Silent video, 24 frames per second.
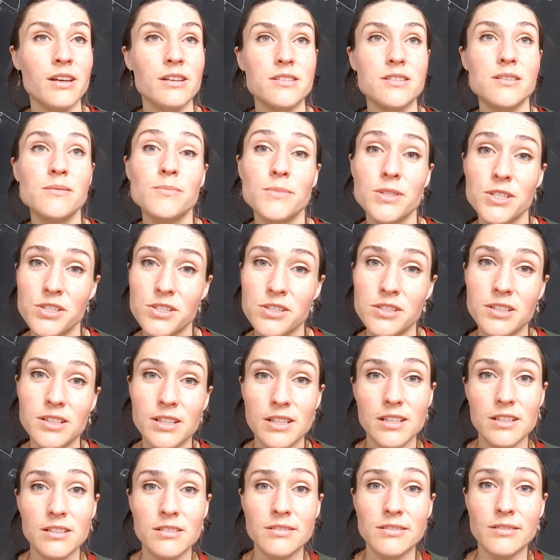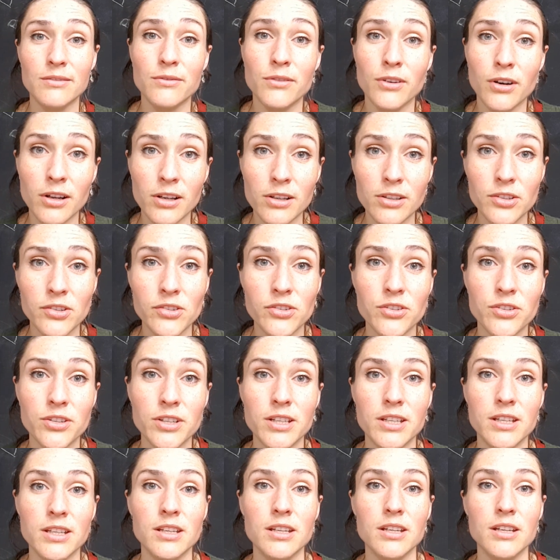Submission is a voluntary